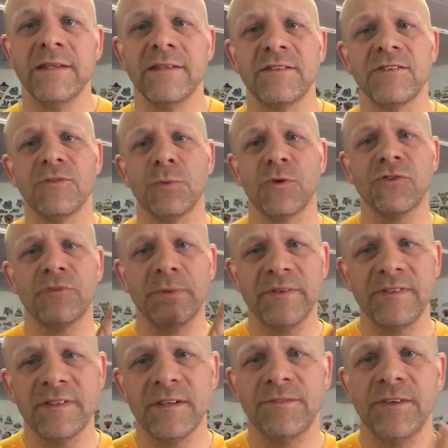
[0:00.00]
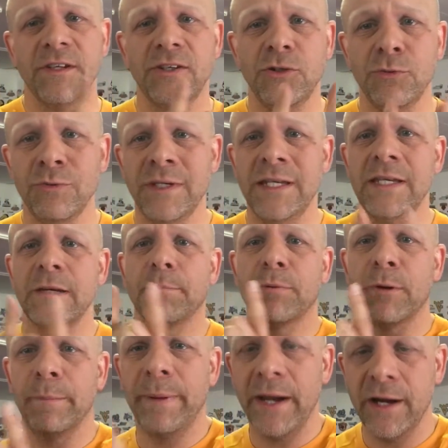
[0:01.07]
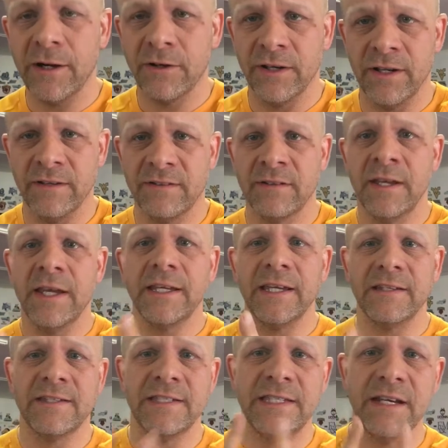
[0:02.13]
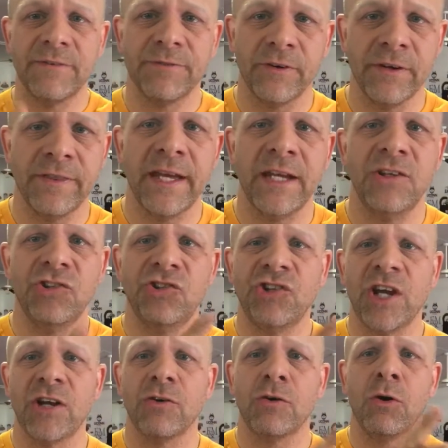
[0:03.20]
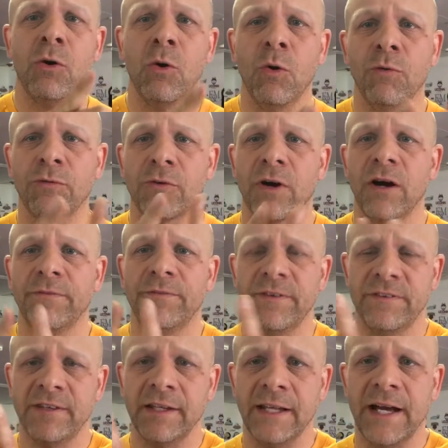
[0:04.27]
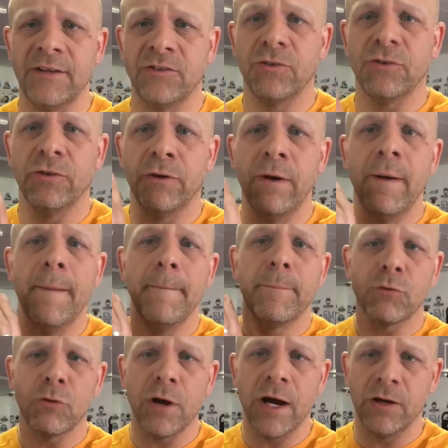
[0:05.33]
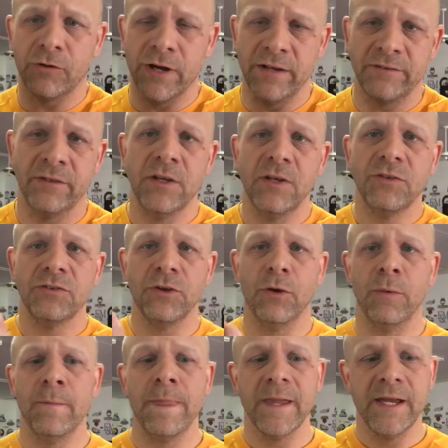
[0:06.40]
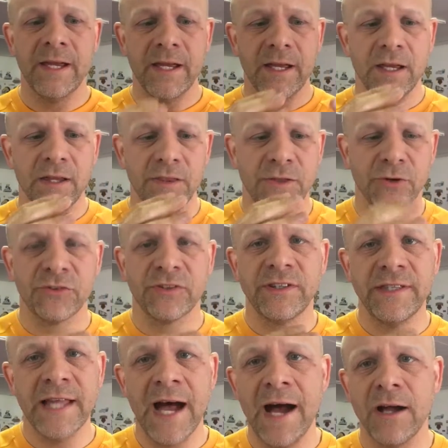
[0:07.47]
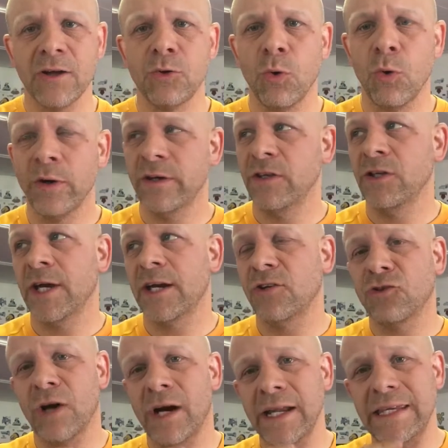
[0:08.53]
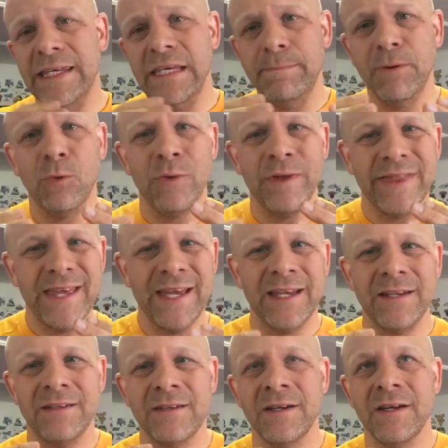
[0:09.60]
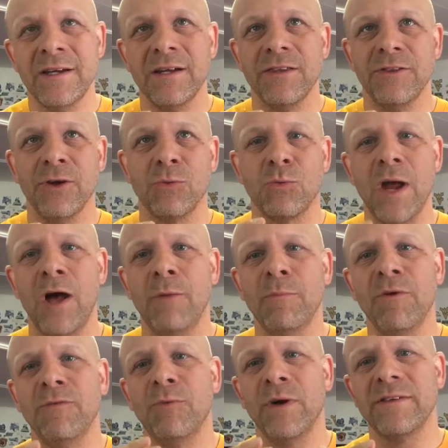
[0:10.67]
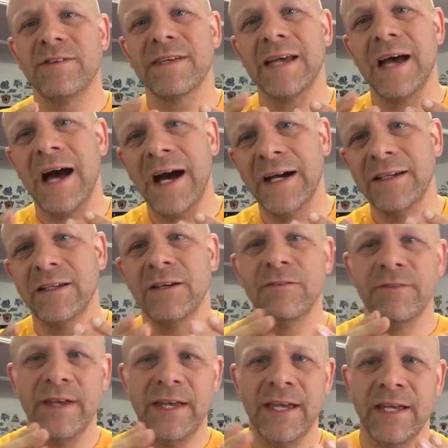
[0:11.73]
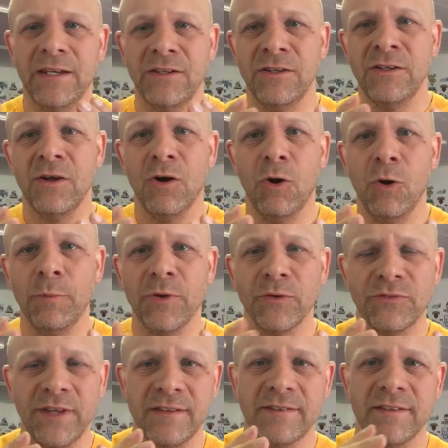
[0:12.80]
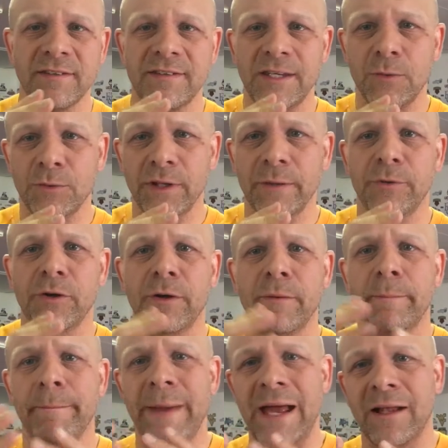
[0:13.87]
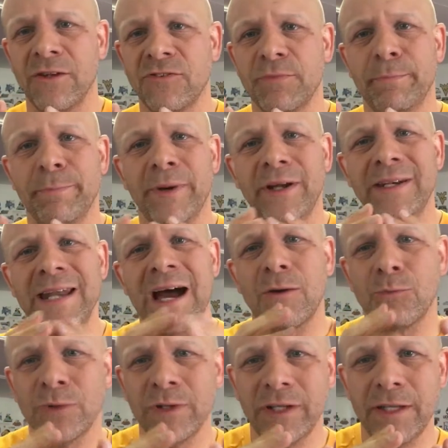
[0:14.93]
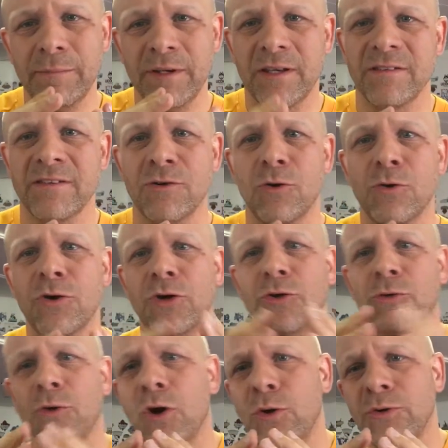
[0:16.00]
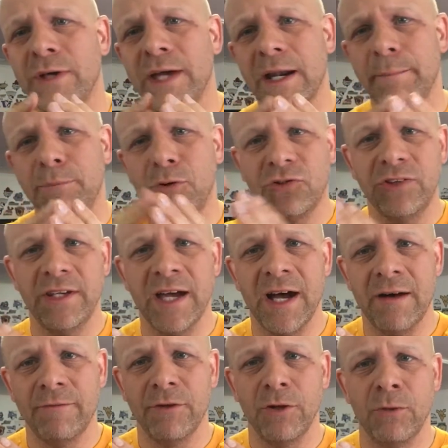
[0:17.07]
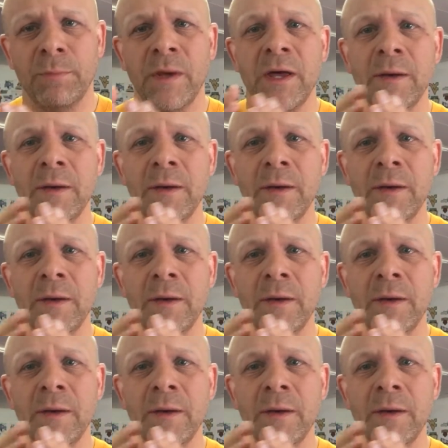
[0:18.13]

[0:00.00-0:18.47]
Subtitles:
This is where specific, unique preparedness gets different than general overall physiological progress. So there's not going to, you got to try to keep it within the realm of what's kind of in homeostasis, equilibrium, balance, but not really, because in order to grow, you got to push the envelope